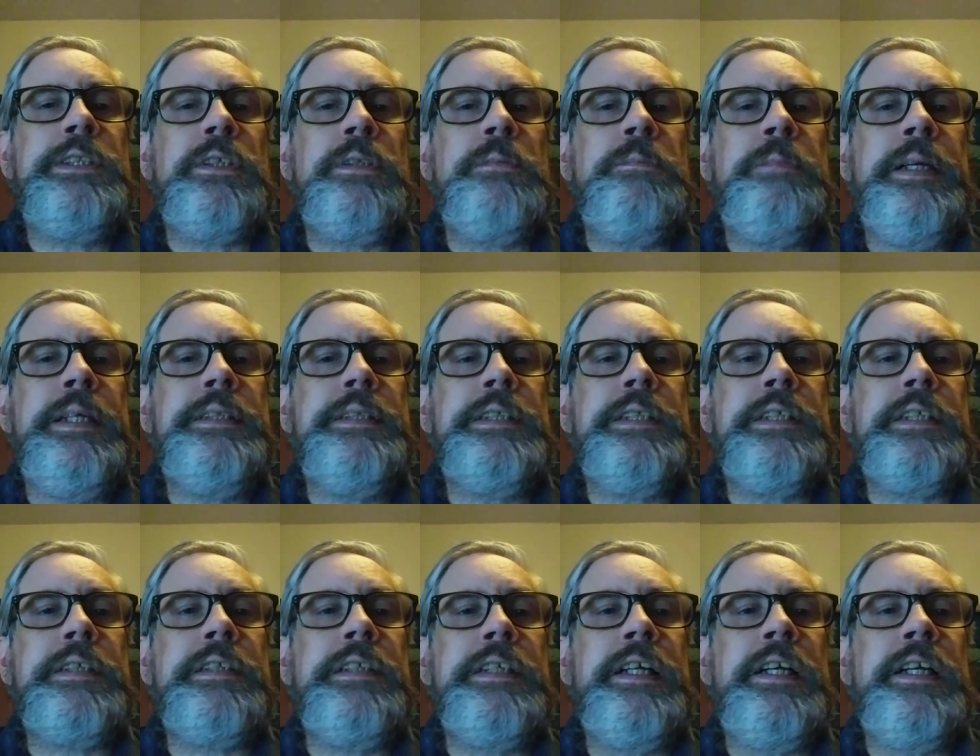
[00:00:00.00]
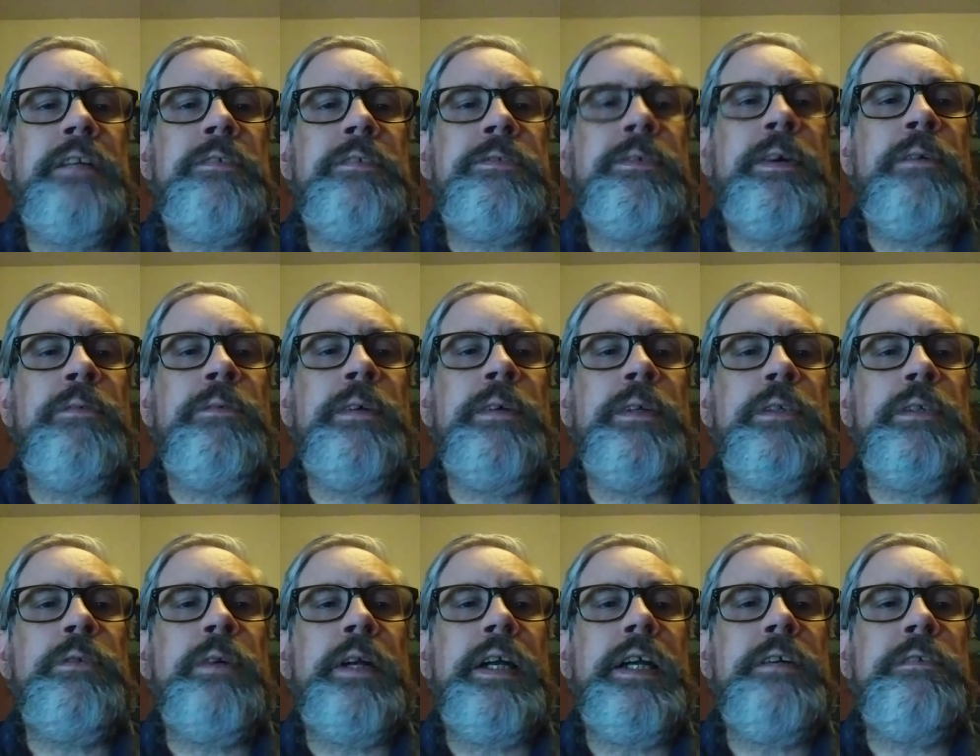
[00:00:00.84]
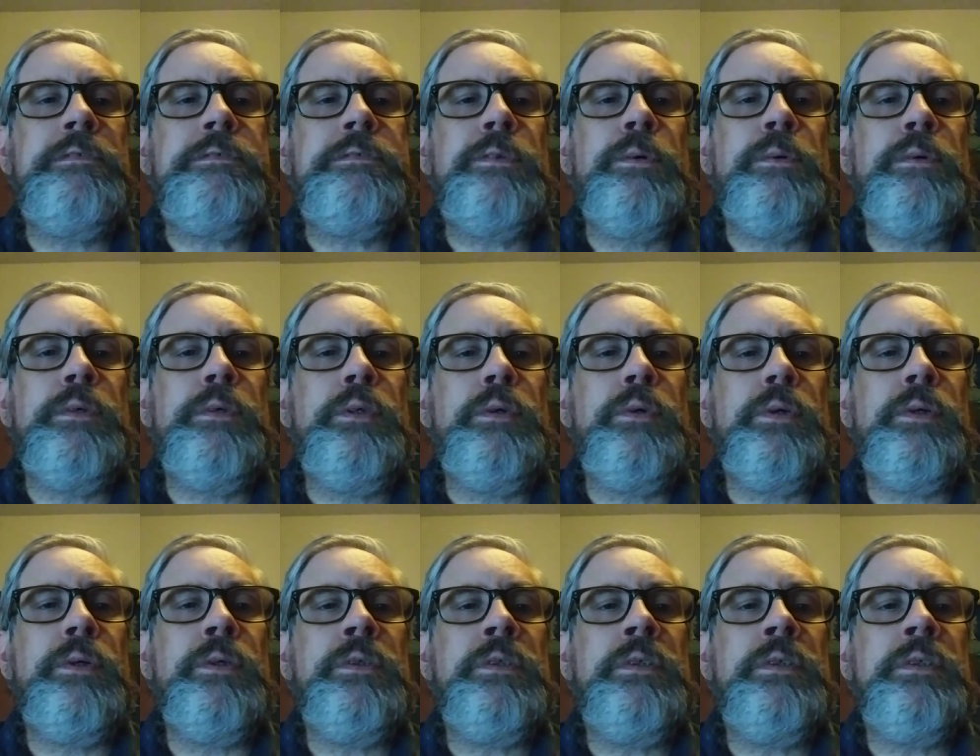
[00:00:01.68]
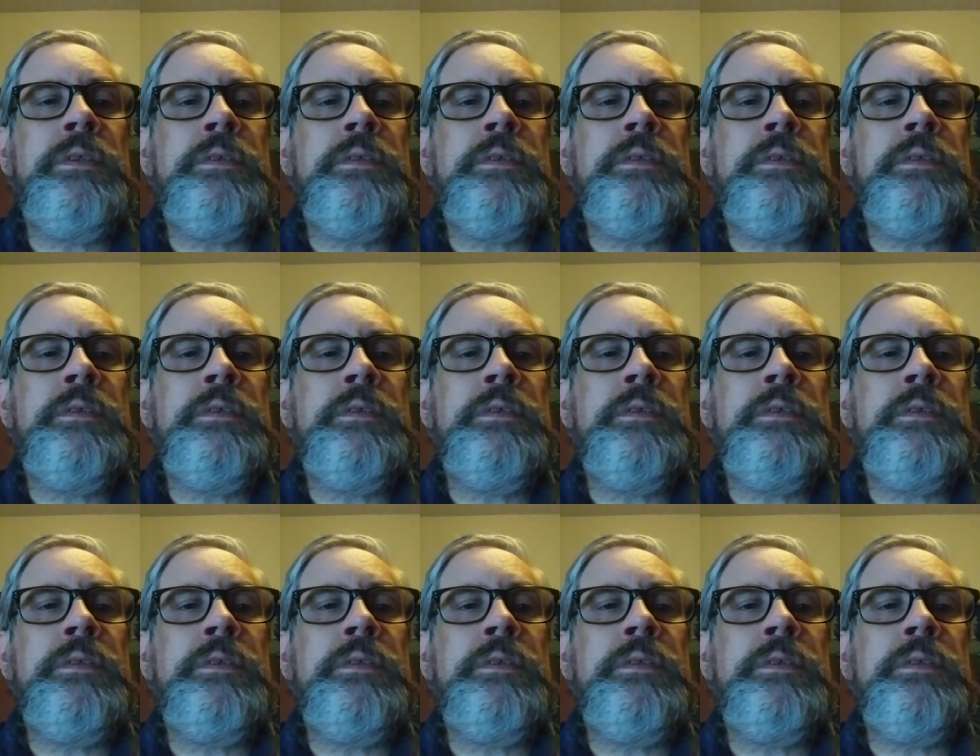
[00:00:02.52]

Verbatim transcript: are basically a front-wheel drive, four-door